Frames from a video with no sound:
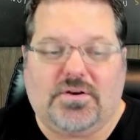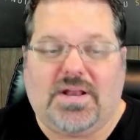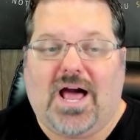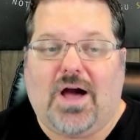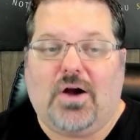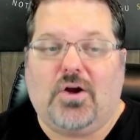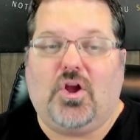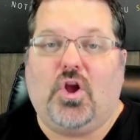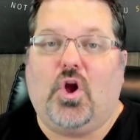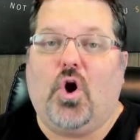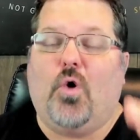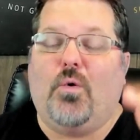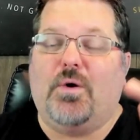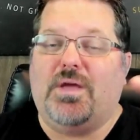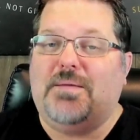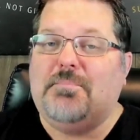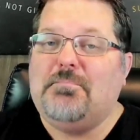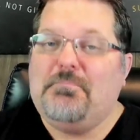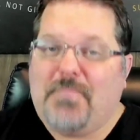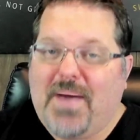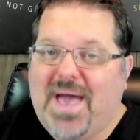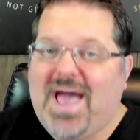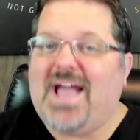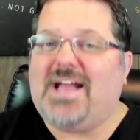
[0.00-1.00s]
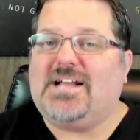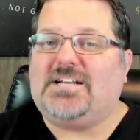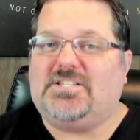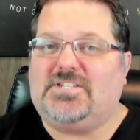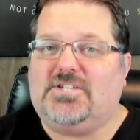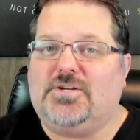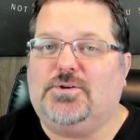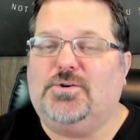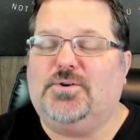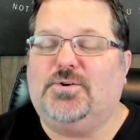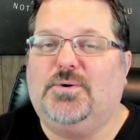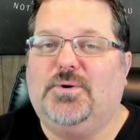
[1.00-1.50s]
Now, going back
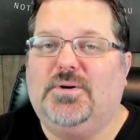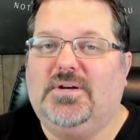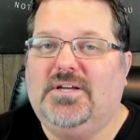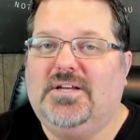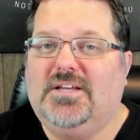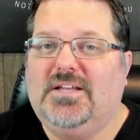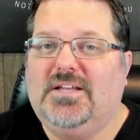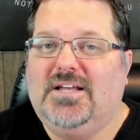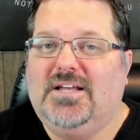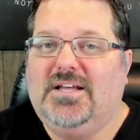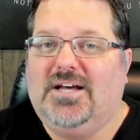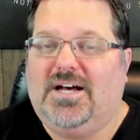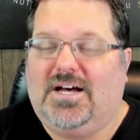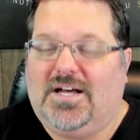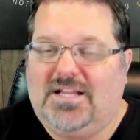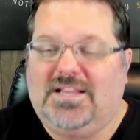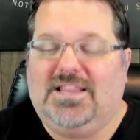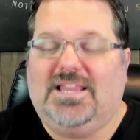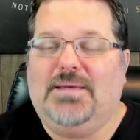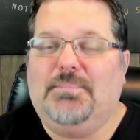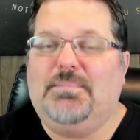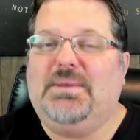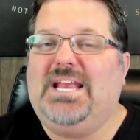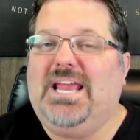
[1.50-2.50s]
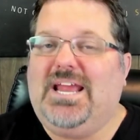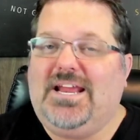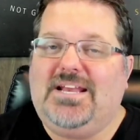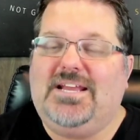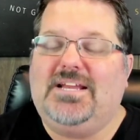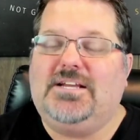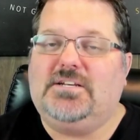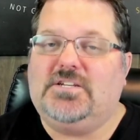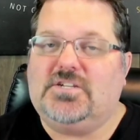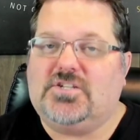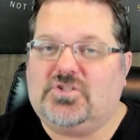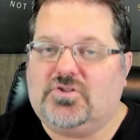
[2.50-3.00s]
to
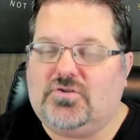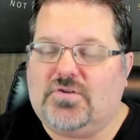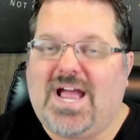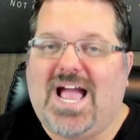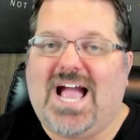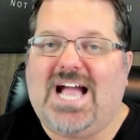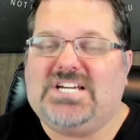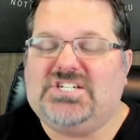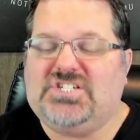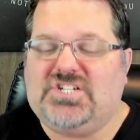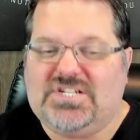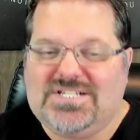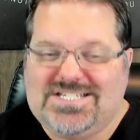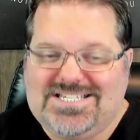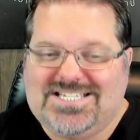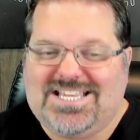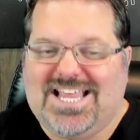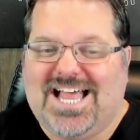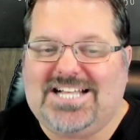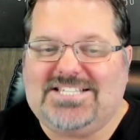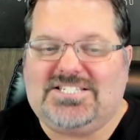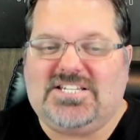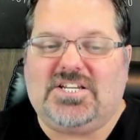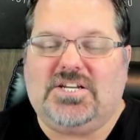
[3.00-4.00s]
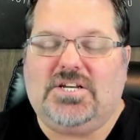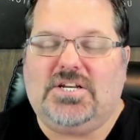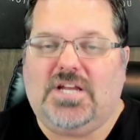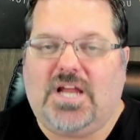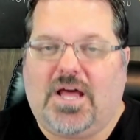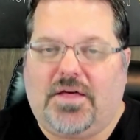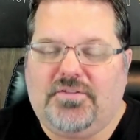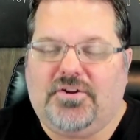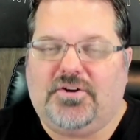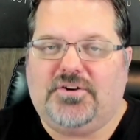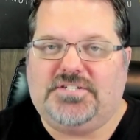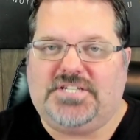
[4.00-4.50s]
eliminating distractions, that's
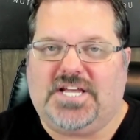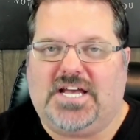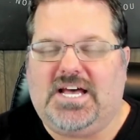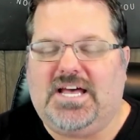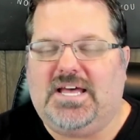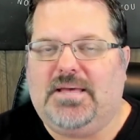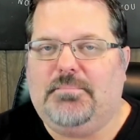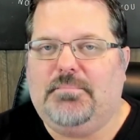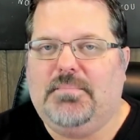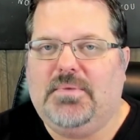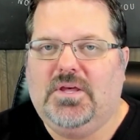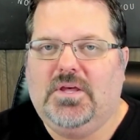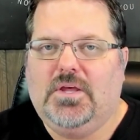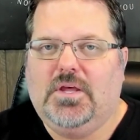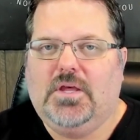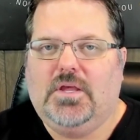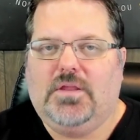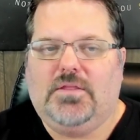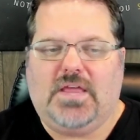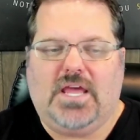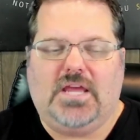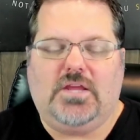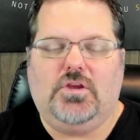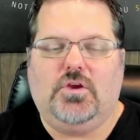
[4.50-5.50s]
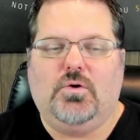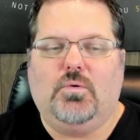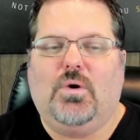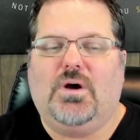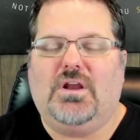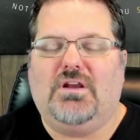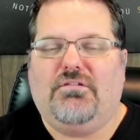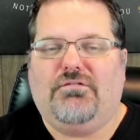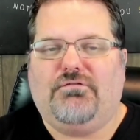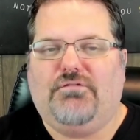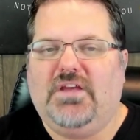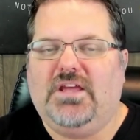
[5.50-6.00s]
another time that you
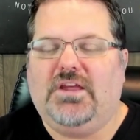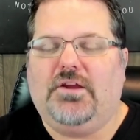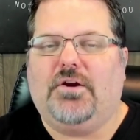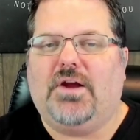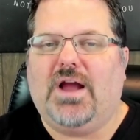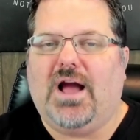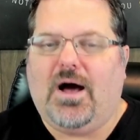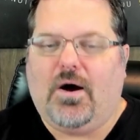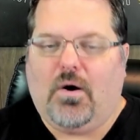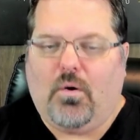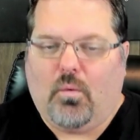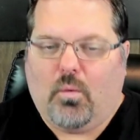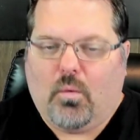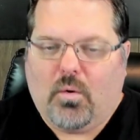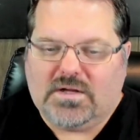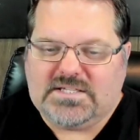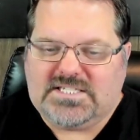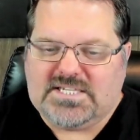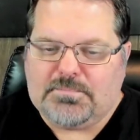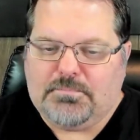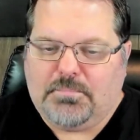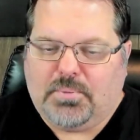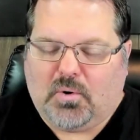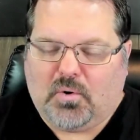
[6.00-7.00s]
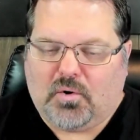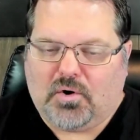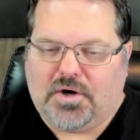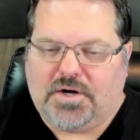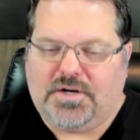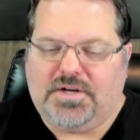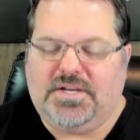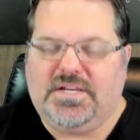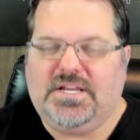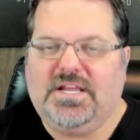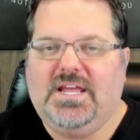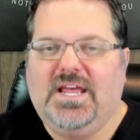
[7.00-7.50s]
want to figure out what's
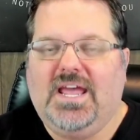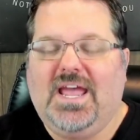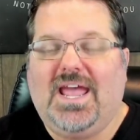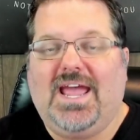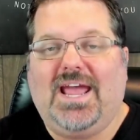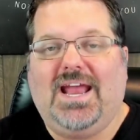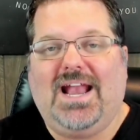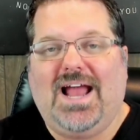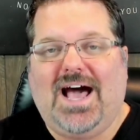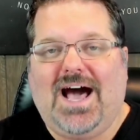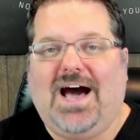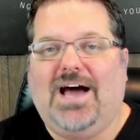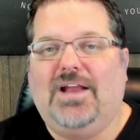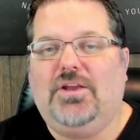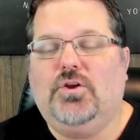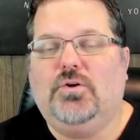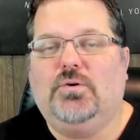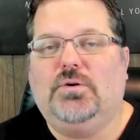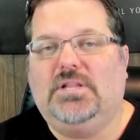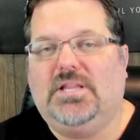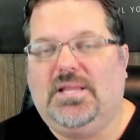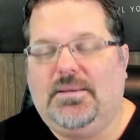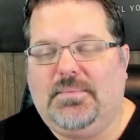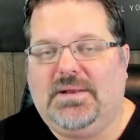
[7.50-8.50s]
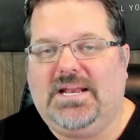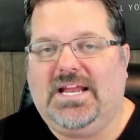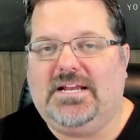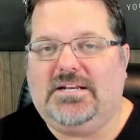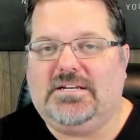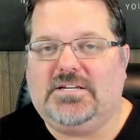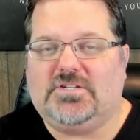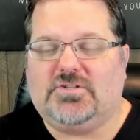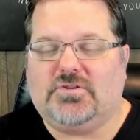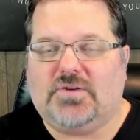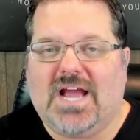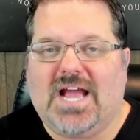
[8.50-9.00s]
important and how do you eliminate
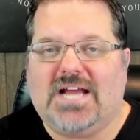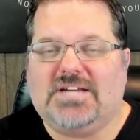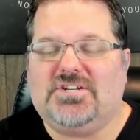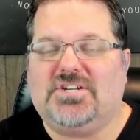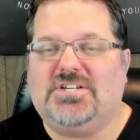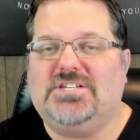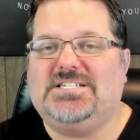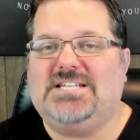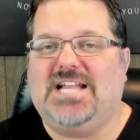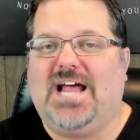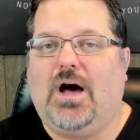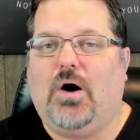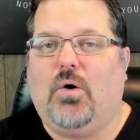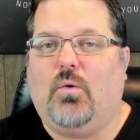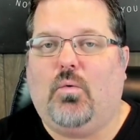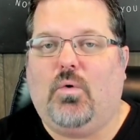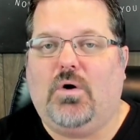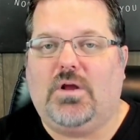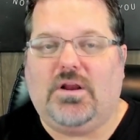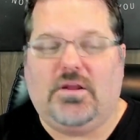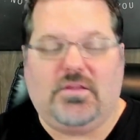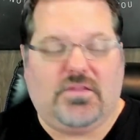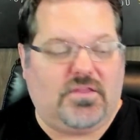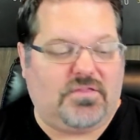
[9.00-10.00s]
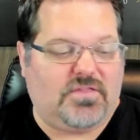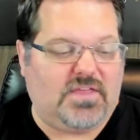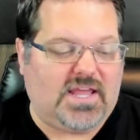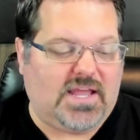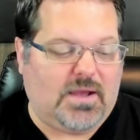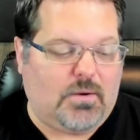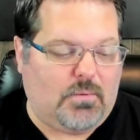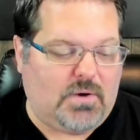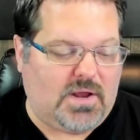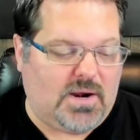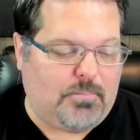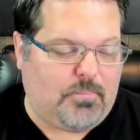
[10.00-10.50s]
distractions. Now, one other thing
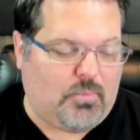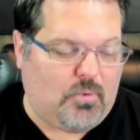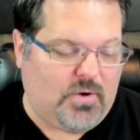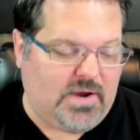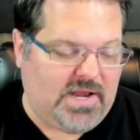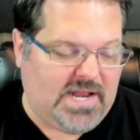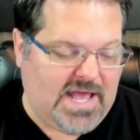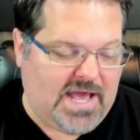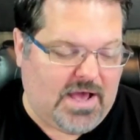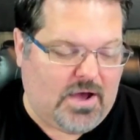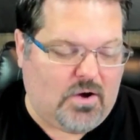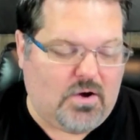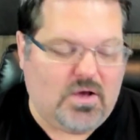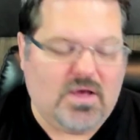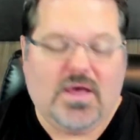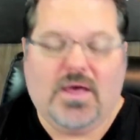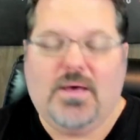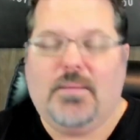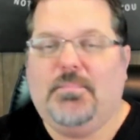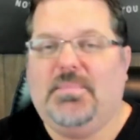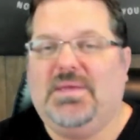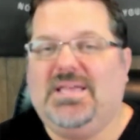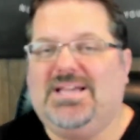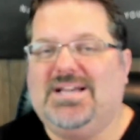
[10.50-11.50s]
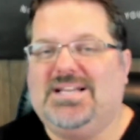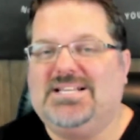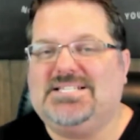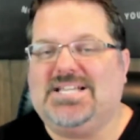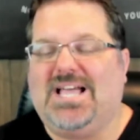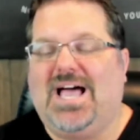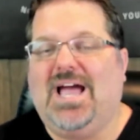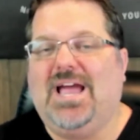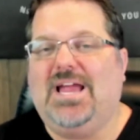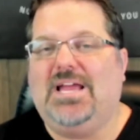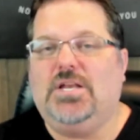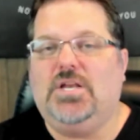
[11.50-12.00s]
I want to point out, because
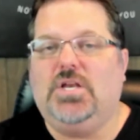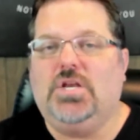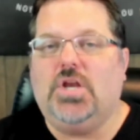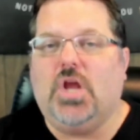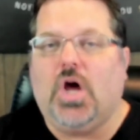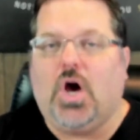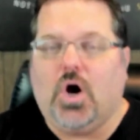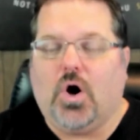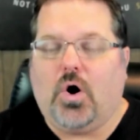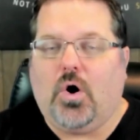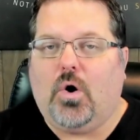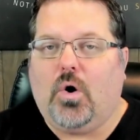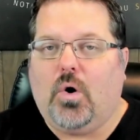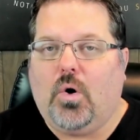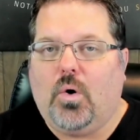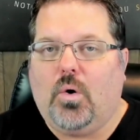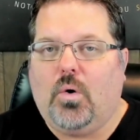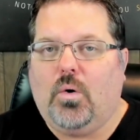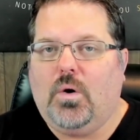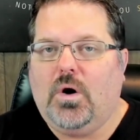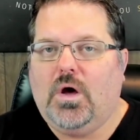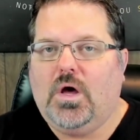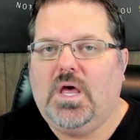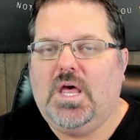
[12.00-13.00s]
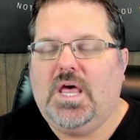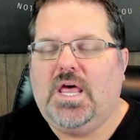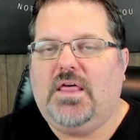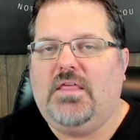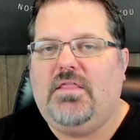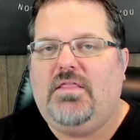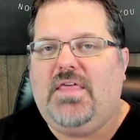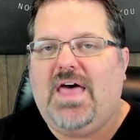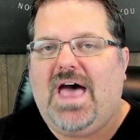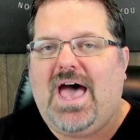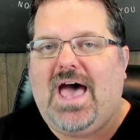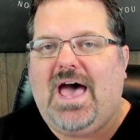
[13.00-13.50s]
I know
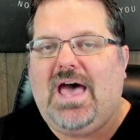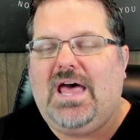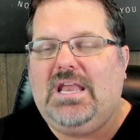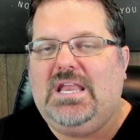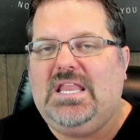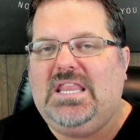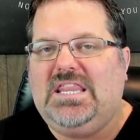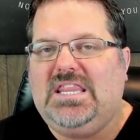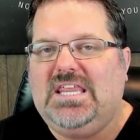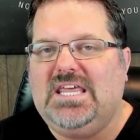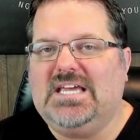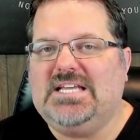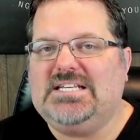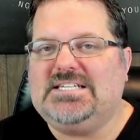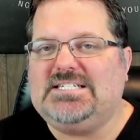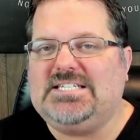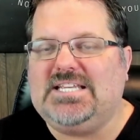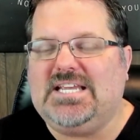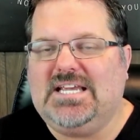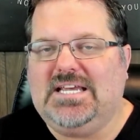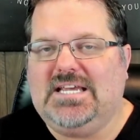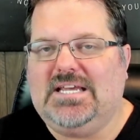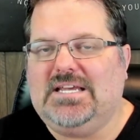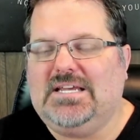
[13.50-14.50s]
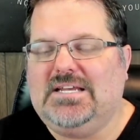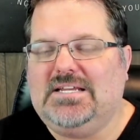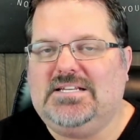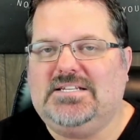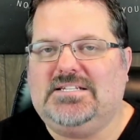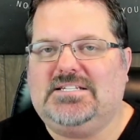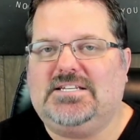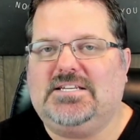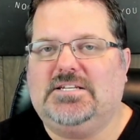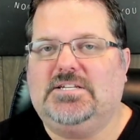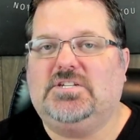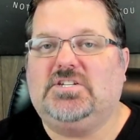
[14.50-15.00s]
that this
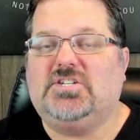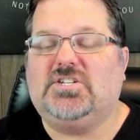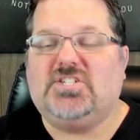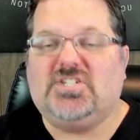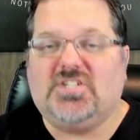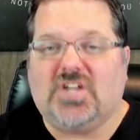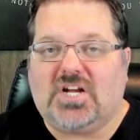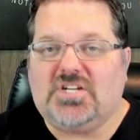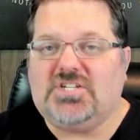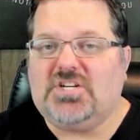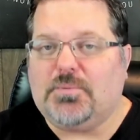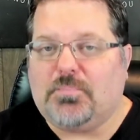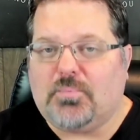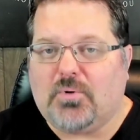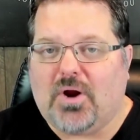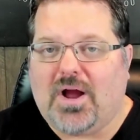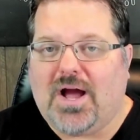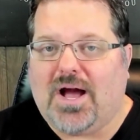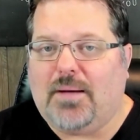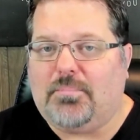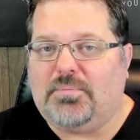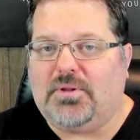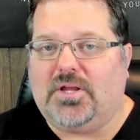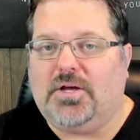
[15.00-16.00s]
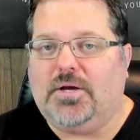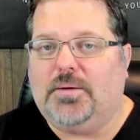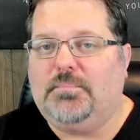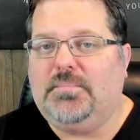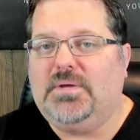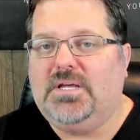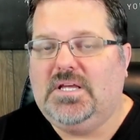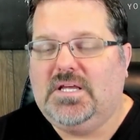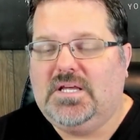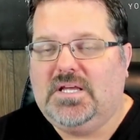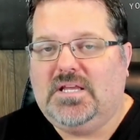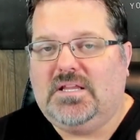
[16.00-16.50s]
is such a problem,
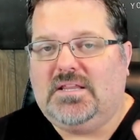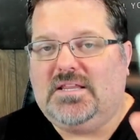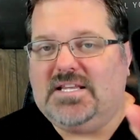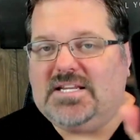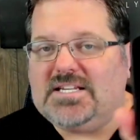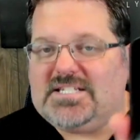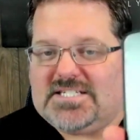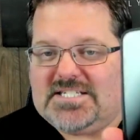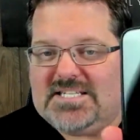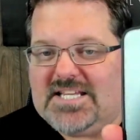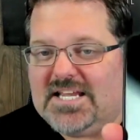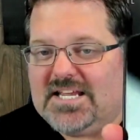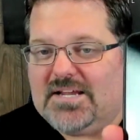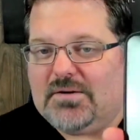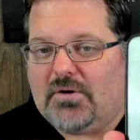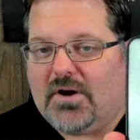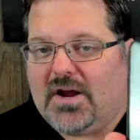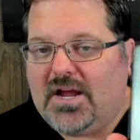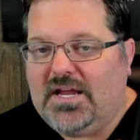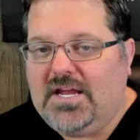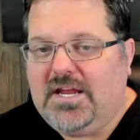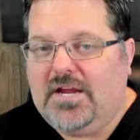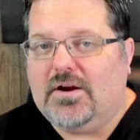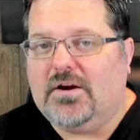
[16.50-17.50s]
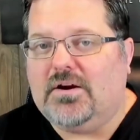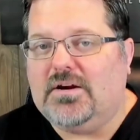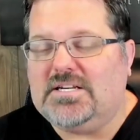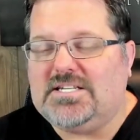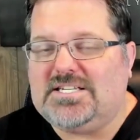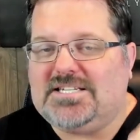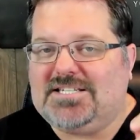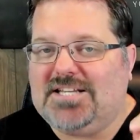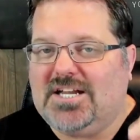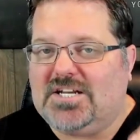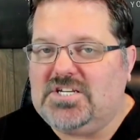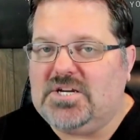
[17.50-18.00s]
this thing right here
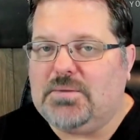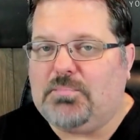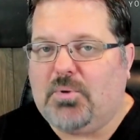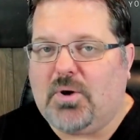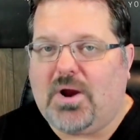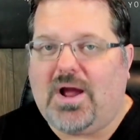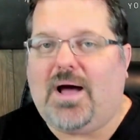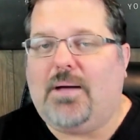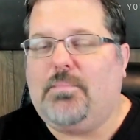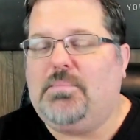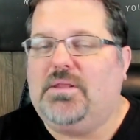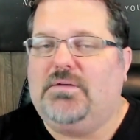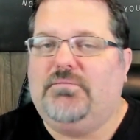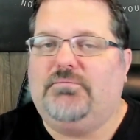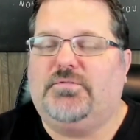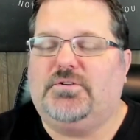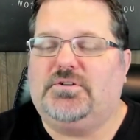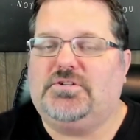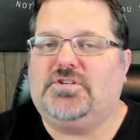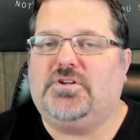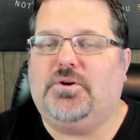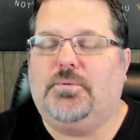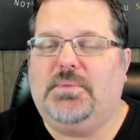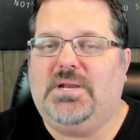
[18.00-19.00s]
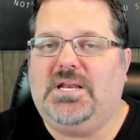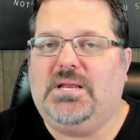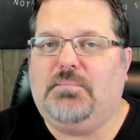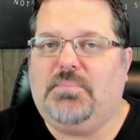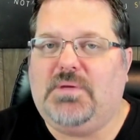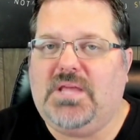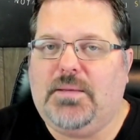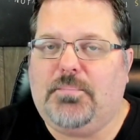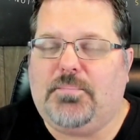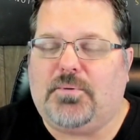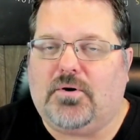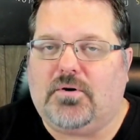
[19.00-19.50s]
is such a problem for so many
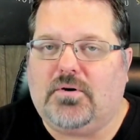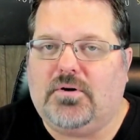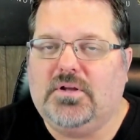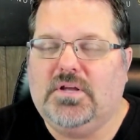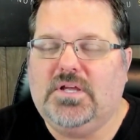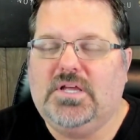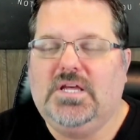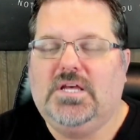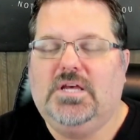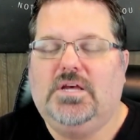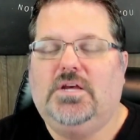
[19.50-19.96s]
people.